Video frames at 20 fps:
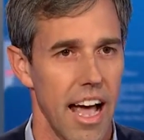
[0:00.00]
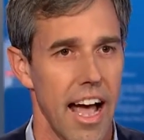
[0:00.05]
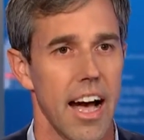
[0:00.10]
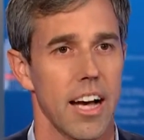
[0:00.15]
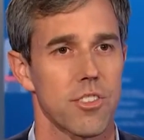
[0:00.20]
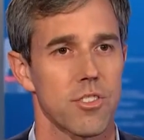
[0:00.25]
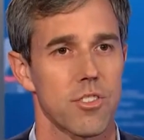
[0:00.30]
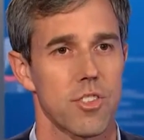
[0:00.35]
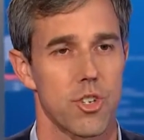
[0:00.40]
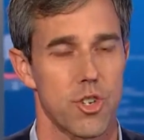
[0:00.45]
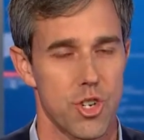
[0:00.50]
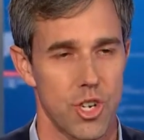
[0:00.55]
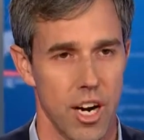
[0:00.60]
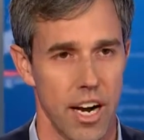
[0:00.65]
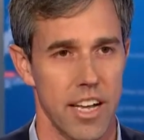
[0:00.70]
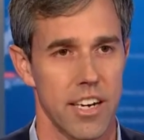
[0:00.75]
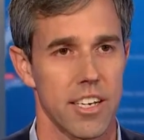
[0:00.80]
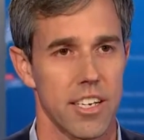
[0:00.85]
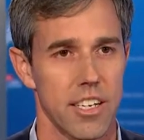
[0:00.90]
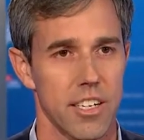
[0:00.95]
asked the
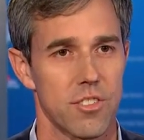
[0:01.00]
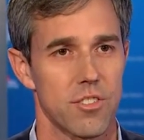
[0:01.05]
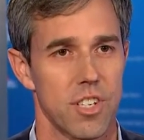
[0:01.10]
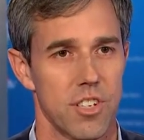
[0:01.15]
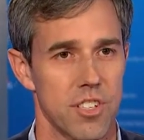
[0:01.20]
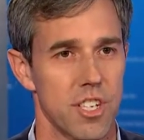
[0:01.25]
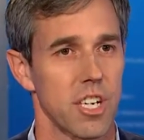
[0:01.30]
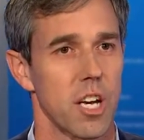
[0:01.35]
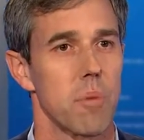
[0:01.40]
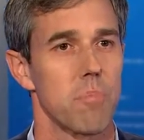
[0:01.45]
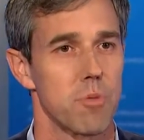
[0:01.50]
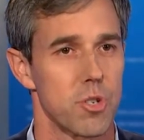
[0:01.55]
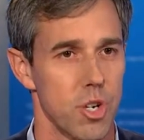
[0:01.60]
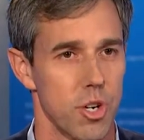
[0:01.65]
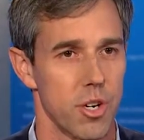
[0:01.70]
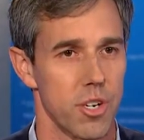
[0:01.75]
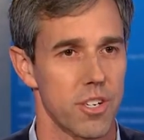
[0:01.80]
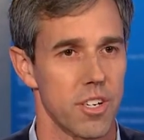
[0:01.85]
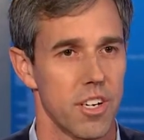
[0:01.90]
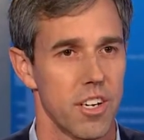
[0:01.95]
Chinese to dig up
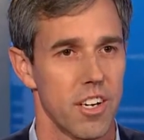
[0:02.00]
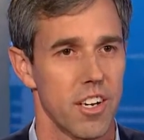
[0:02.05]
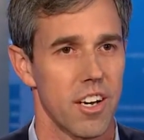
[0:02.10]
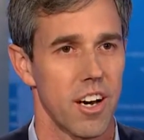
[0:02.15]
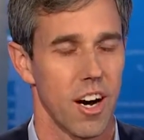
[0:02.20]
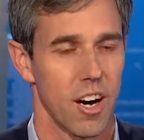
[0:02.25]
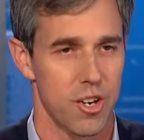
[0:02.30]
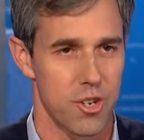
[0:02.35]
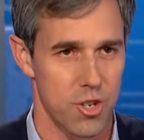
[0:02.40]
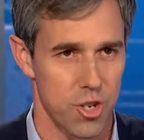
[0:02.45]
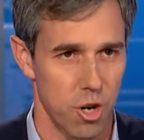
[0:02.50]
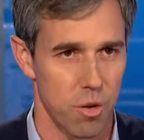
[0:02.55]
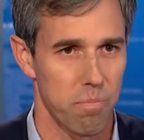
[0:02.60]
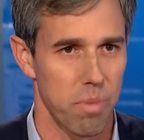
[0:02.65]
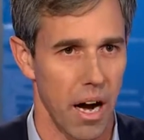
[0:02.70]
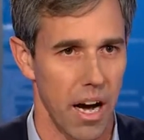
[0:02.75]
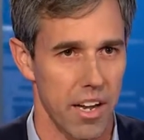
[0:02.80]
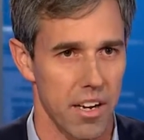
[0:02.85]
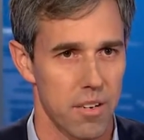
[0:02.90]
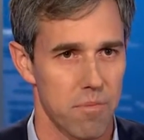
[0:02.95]
dirt on Joe
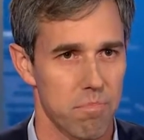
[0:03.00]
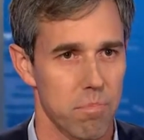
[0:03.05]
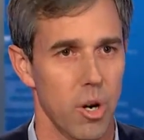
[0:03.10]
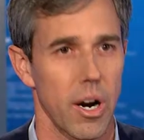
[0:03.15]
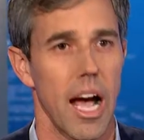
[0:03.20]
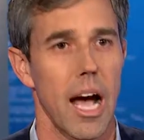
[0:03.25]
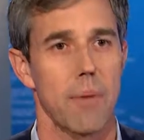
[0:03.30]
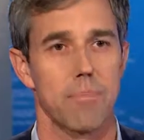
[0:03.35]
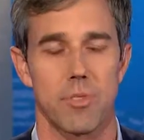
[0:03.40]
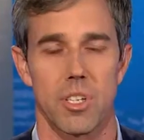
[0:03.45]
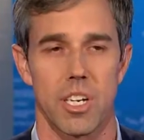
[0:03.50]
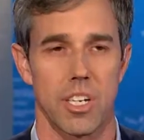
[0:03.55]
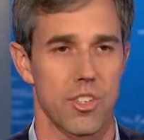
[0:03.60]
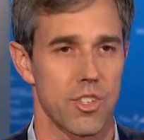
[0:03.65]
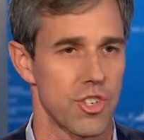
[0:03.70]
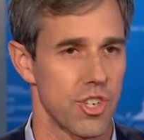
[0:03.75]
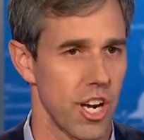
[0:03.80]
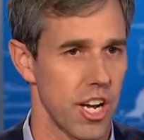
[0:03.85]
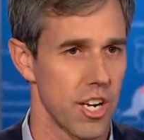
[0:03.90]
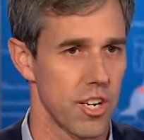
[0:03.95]
Biden, perhaps in
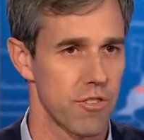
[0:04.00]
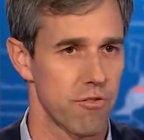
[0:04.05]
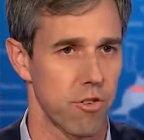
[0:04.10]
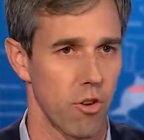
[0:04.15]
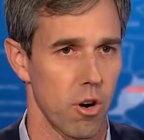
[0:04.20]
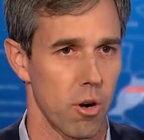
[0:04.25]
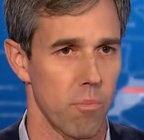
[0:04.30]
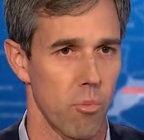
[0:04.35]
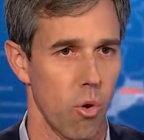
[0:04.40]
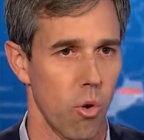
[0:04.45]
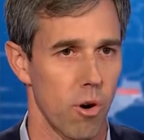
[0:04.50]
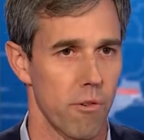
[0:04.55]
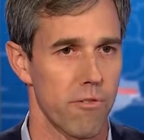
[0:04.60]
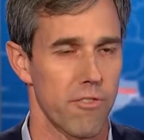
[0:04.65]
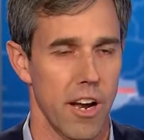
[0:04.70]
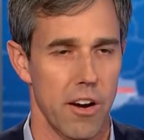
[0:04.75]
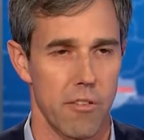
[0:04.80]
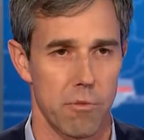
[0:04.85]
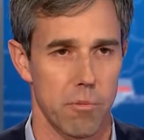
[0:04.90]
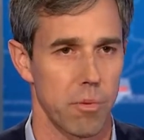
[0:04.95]
exchange for a more
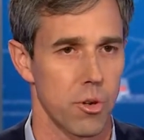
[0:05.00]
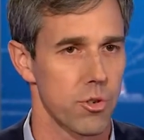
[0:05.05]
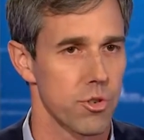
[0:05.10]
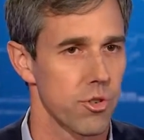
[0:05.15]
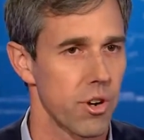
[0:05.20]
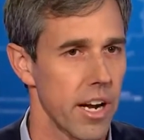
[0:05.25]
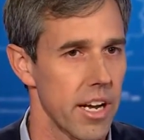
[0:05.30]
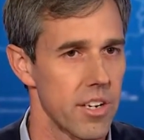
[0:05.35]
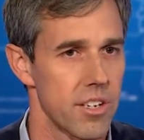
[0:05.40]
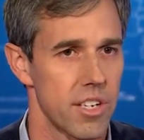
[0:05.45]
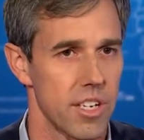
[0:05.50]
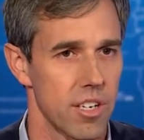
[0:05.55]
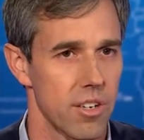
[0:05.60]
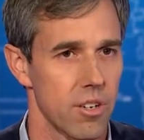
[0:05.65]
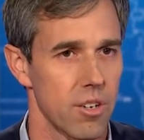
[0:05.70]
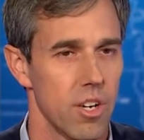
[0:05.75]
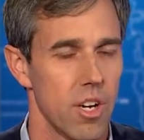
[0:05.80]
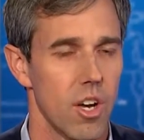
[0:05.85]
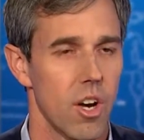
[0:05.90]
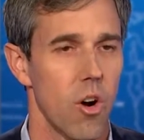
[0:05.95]
favorable trade
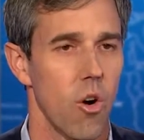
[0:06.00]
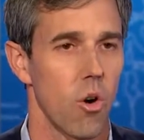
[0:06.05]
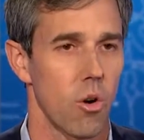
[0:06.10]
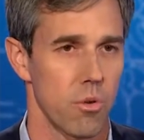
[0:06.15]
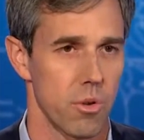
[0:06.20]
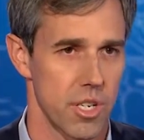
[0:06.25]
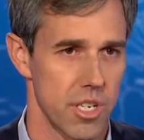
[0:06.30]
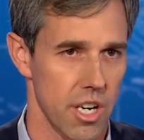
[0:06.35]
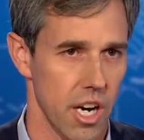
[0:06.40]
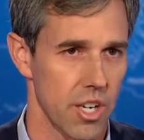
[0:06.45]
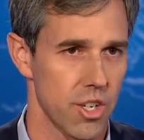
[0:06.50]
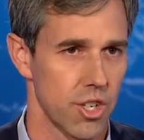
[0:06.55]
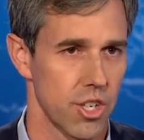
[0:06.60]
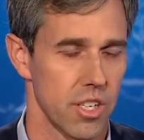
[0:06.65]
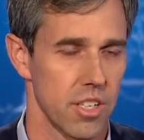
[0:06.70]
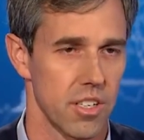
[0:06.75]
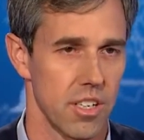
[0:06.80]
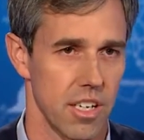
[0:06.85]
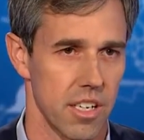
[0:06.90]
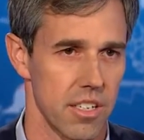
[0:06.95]
deal or
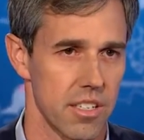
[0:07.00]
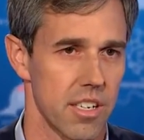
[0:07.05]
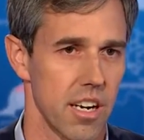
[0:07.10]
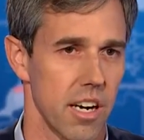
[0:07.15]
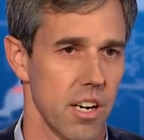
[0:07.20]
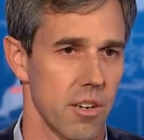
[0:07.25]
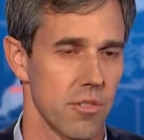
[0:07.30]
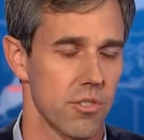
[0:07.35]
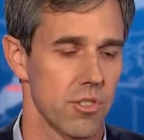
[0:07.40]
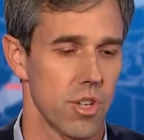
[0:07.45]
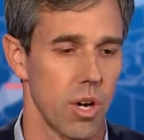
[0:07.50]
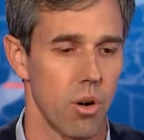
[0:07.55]
reduction in tariffs.